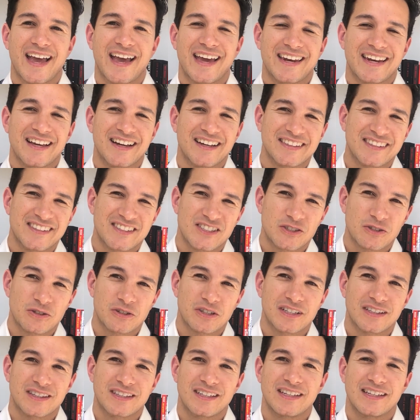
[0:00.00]
and
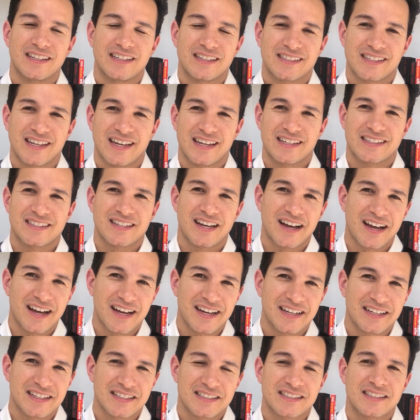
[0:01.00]
uncertainty is at its
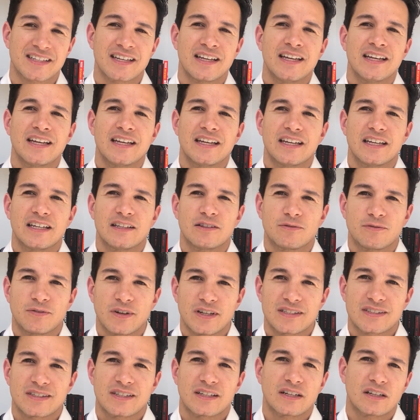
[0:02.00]
highest,
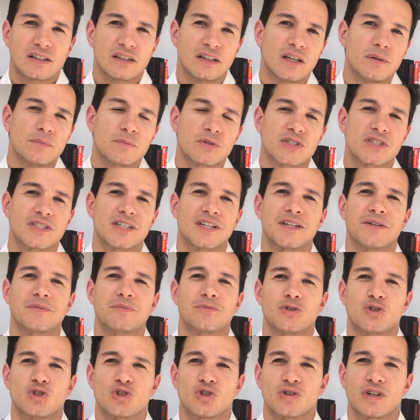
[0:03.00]
investing a lump
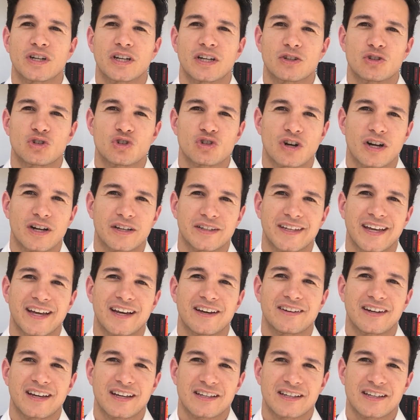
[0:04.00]
sum during a drawdown